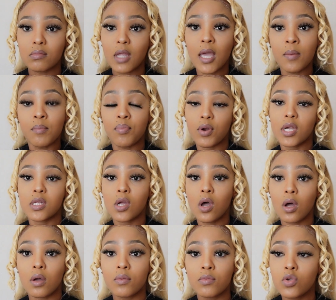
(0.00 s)
Embrace
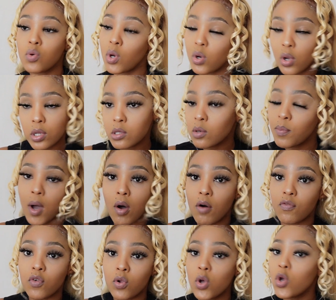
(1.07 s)
her. You are not too
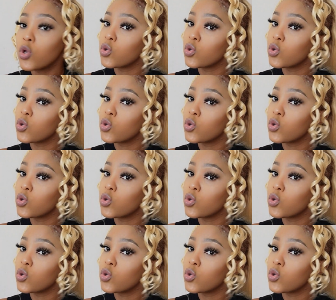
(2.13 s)
powerful,